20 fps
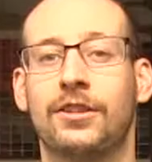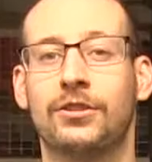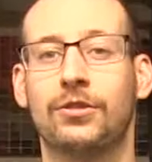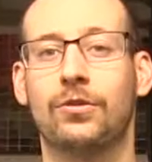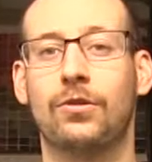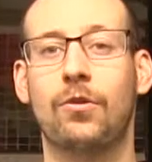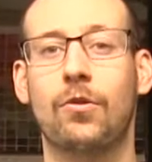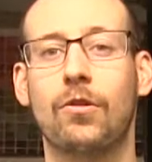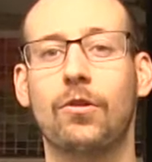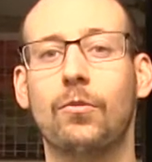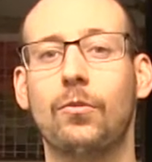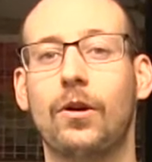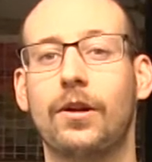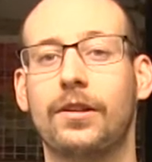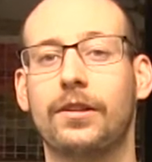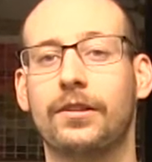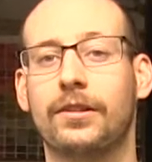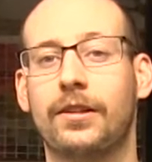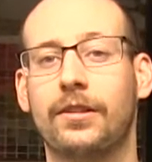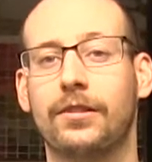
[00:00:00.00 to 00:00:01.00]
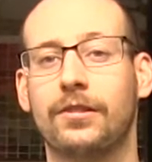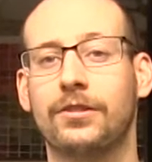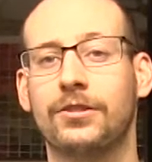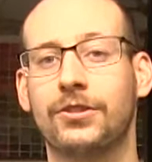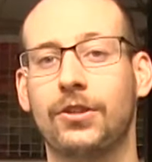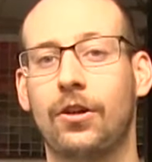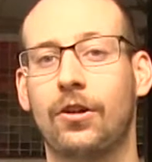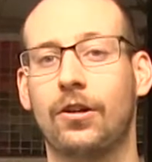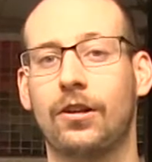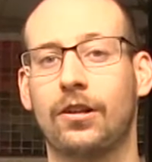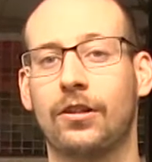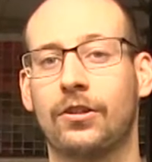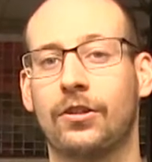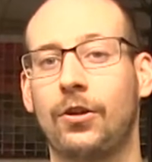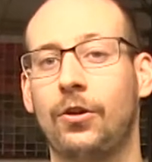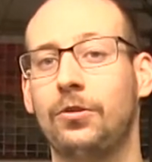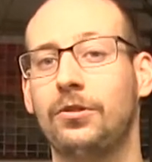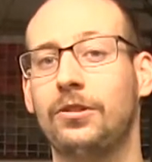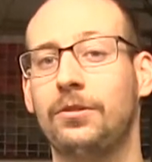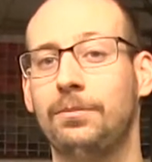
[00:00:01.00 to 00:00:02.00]
So Qor watercolors are
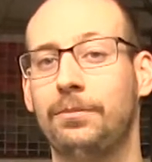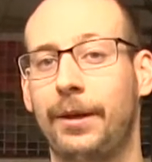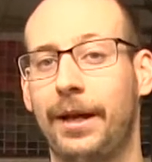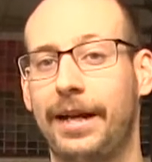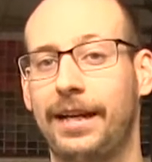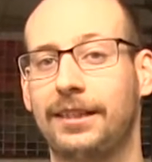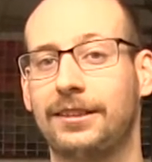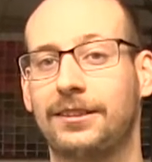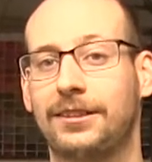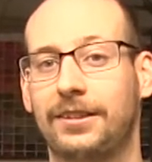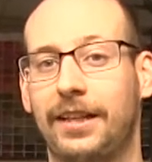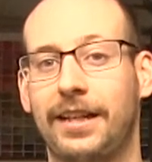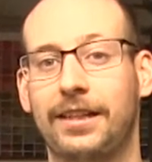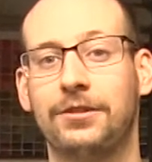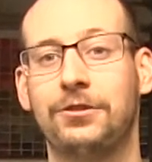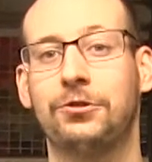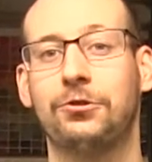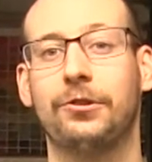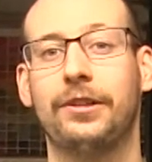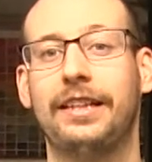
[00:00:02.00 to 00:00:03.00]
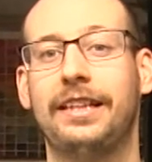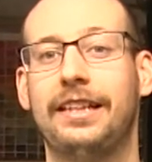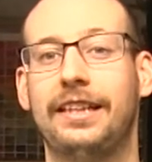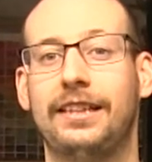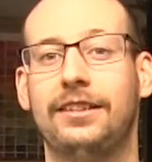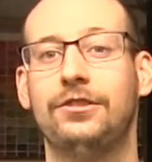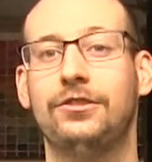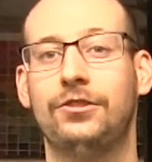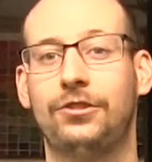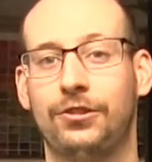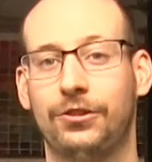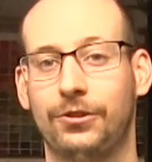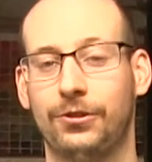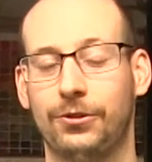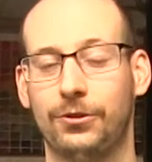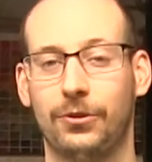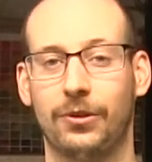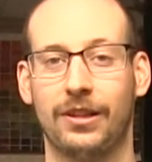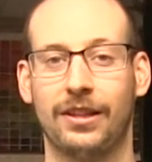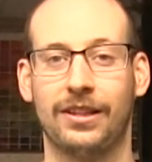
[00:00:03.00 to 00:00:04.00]
Golden Paint's entry
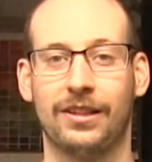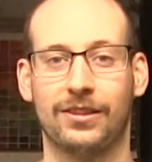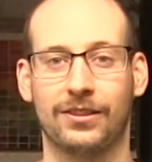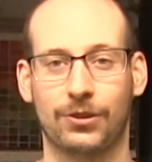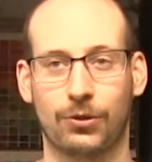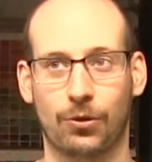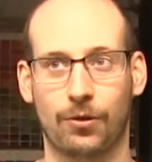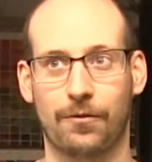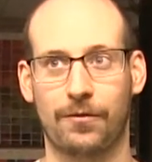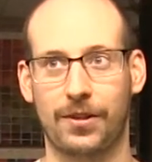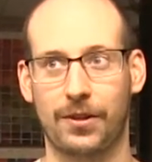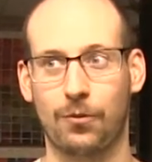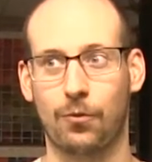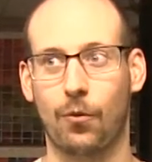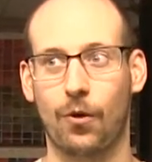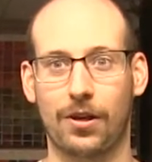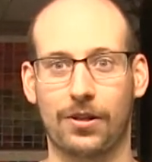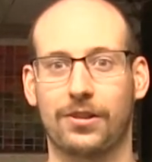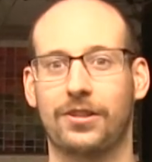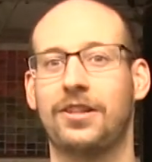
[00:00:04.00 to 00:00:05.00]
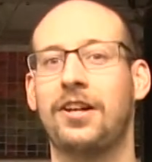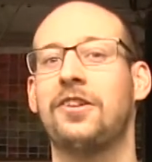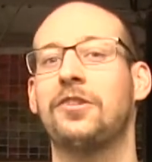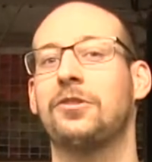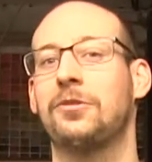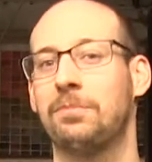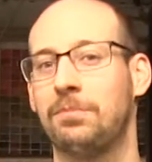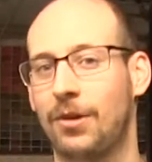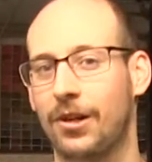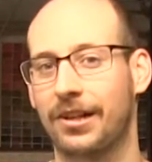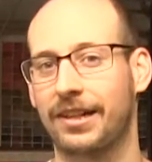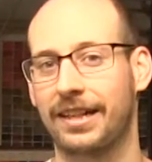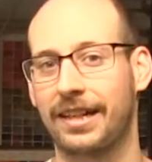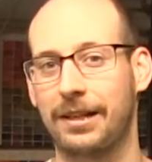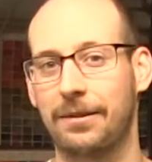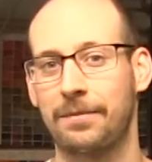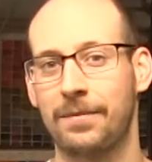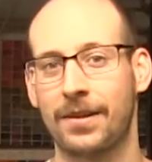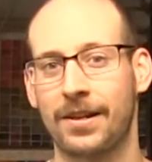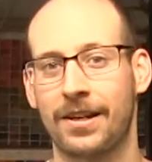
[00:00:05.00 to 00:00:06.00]
into sort of the watercolor
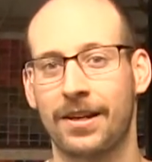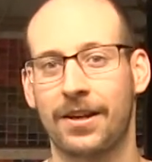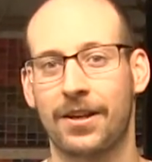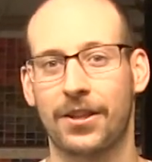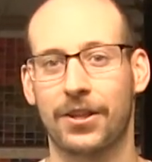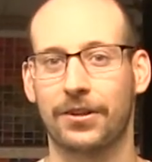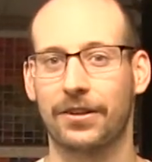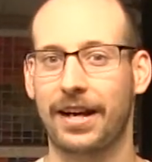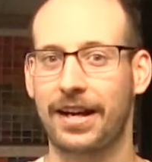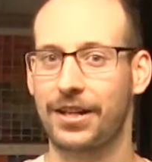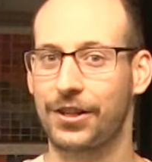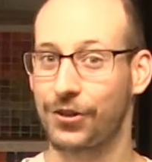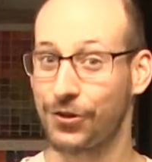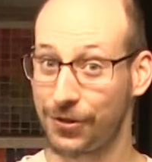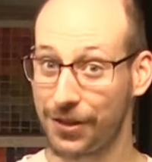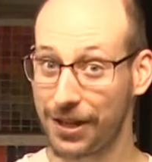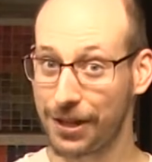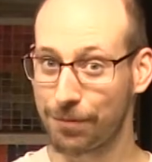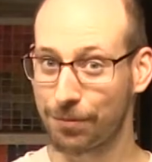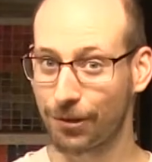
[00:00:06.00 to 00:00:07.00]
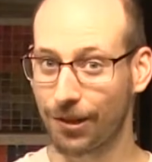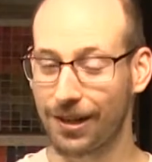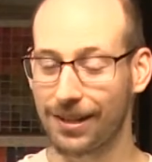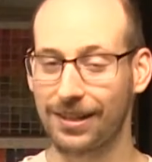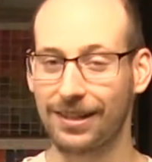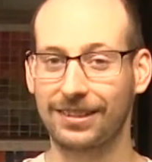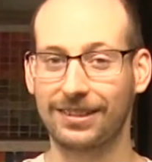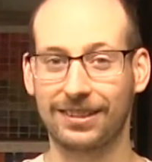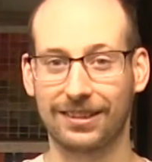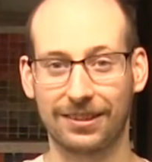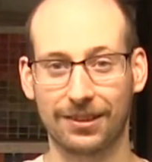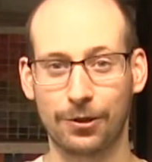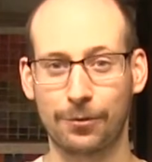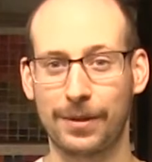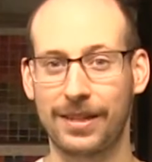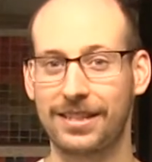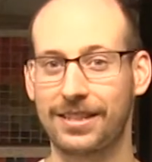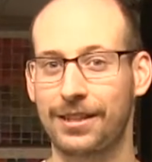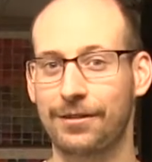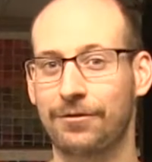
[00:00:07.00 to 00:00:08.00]
market. They're a unique product, a little
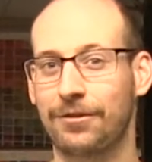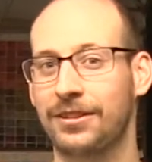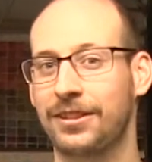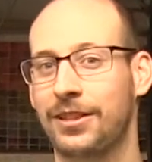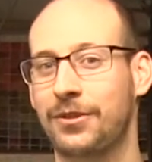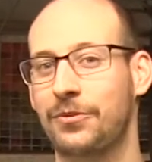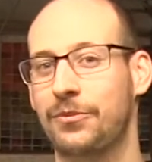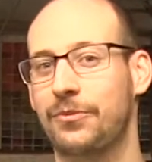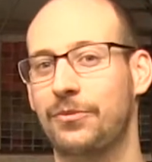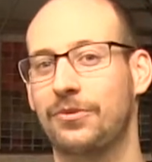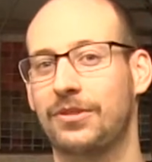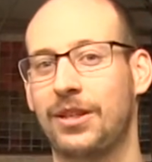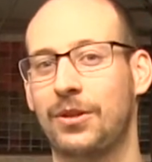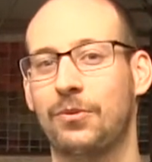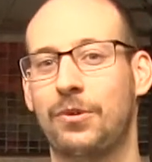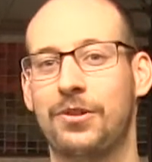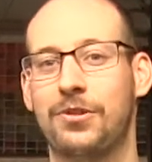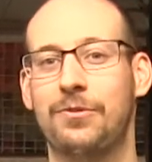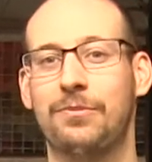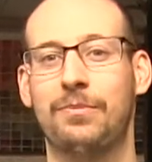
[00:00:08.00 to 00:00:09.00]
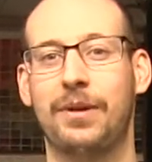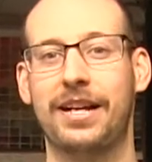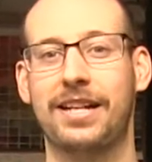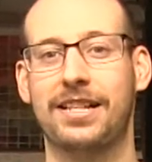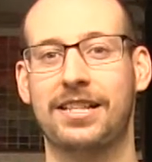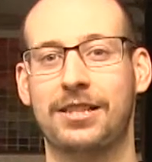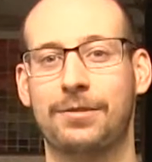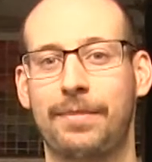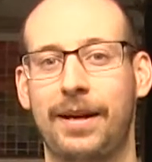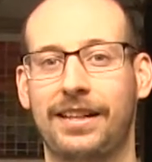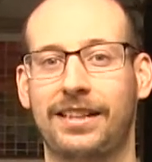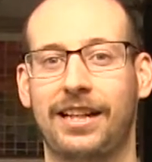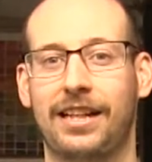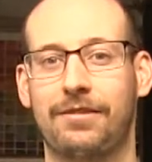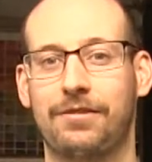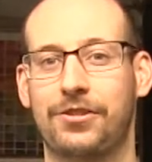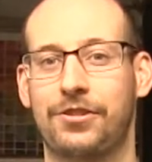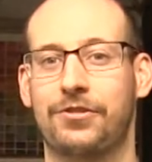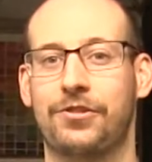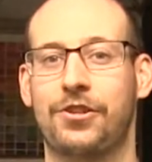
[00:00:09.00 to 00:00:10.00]
bit different than what you might expect
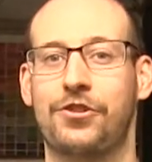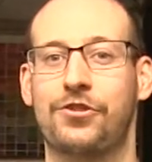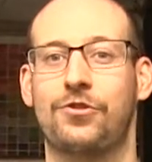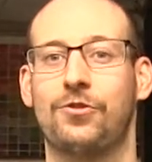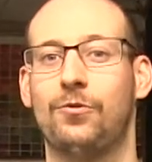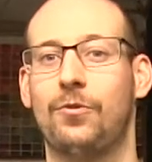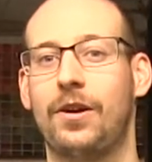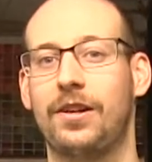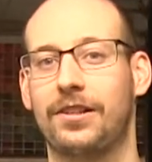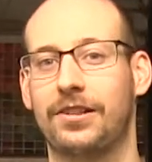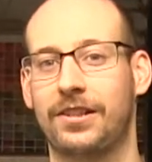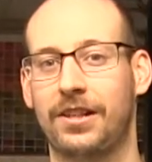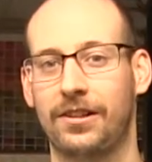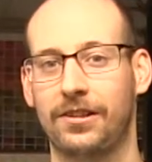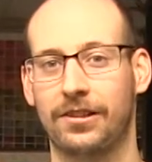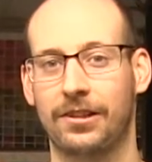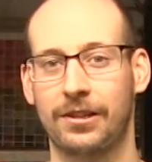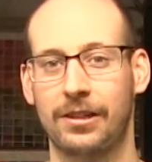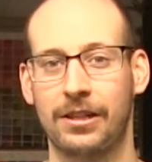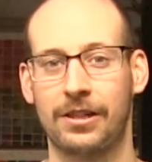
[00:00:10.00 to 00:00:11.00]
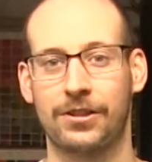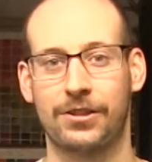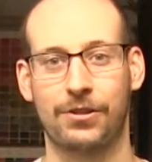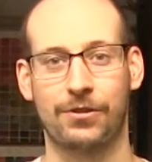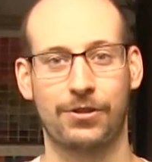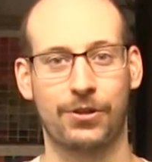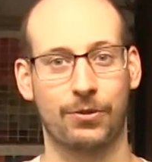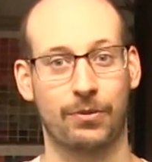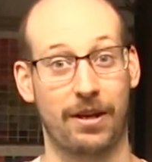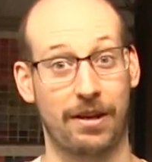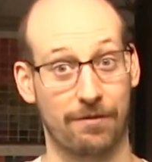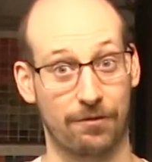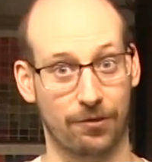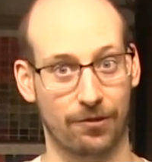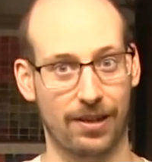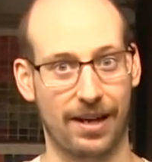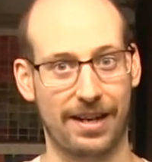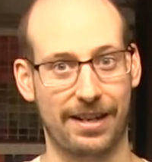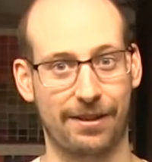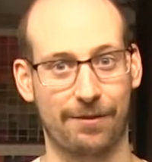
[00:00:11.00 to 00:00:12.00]
out of a traditional watercolor due to a
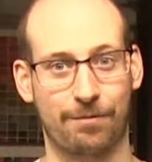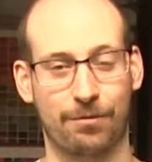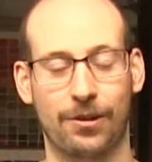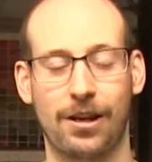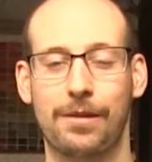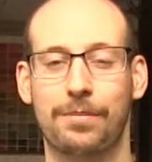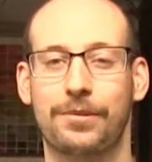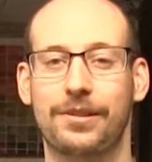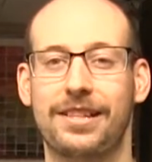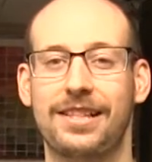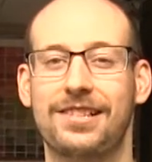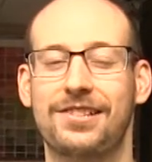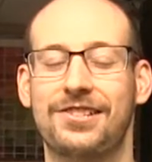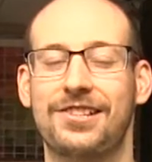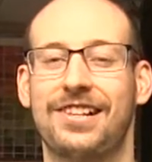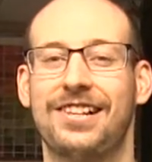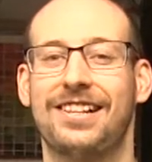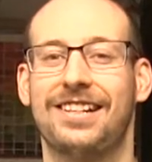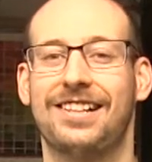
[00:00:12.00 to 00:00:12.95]
variety of properties.